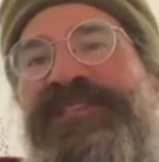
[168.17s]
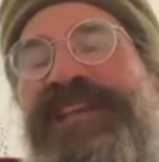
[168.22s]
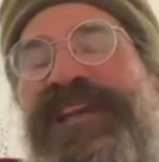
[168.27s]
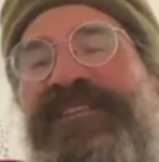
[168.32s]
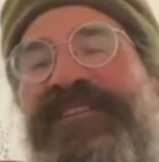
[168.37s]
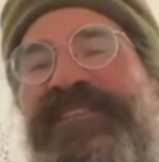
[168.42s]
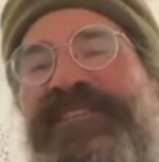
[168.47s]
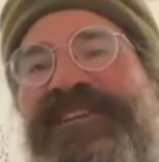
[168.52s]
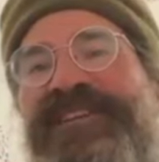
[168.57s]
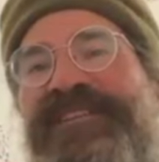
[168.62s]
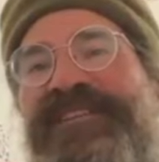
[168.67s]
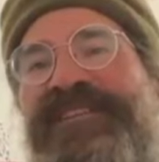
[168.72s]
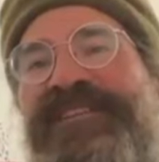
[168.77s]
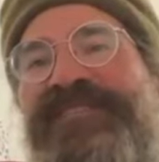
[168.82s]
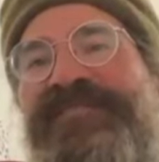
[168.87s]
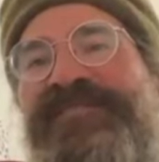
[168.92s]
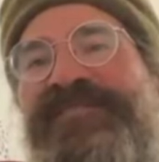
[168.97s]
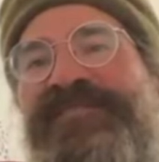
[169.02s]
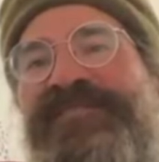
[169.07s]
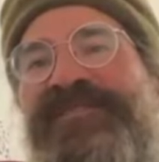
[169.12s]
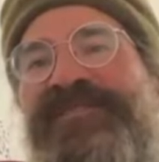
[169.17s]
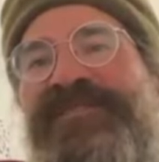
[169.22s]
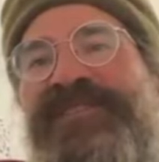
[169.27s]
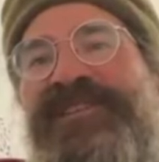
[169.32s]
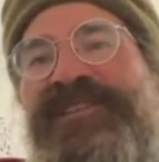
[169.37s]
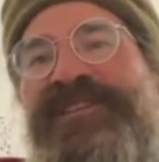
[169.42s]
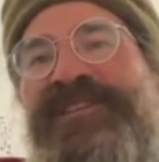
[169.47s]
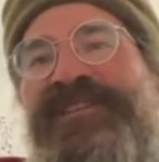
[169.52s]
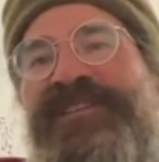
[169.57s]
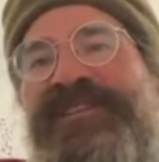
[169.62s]
egalitarian sort of
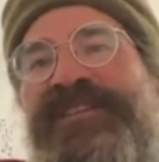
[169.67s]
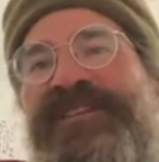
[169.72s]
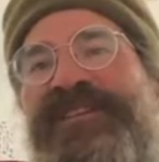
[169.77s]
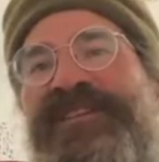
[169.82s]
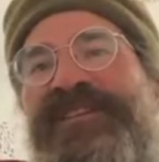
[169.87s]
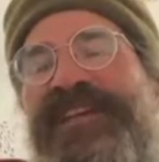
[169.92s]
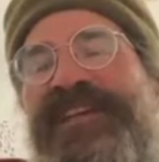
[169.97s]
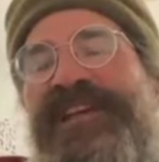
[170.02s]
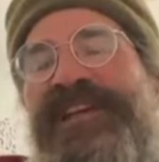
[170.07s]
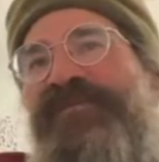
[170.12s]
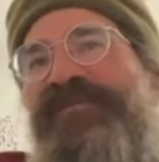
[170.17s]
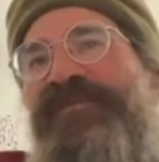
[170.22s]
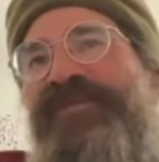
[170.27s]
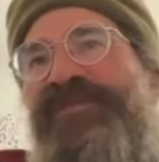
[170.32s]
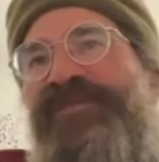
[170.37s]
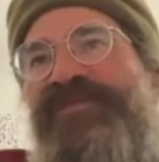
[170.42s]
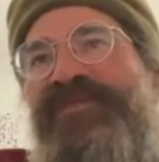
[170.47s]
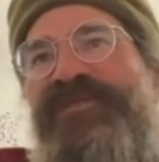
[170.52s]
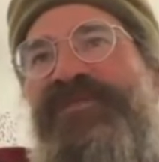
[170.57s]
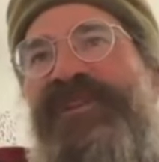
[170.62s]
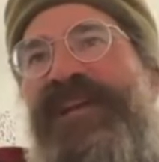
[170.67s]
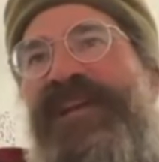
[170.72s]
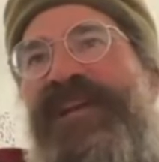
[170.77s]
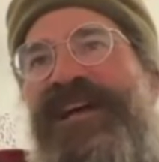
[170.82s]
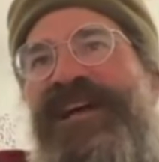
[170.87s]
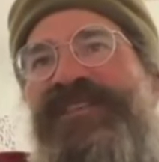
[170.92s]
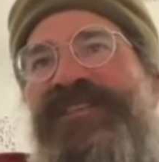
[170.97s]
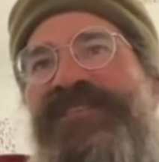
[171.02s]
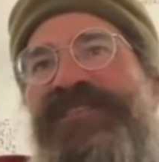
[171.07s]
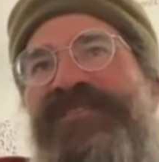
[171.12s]
thing. Everyone sort of
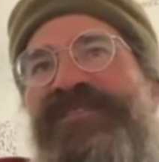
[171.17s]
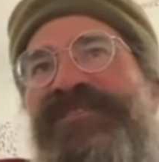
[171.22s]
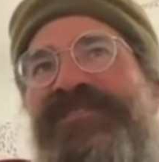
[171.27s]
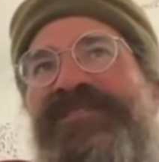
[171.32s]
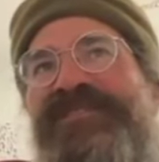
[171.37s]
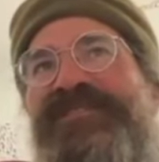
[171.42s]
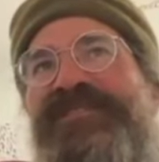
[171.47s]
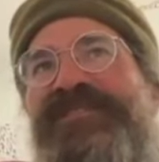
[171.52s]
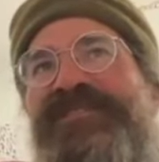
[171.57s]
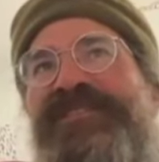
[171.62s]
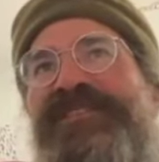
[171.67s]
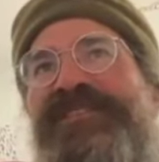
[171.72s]
has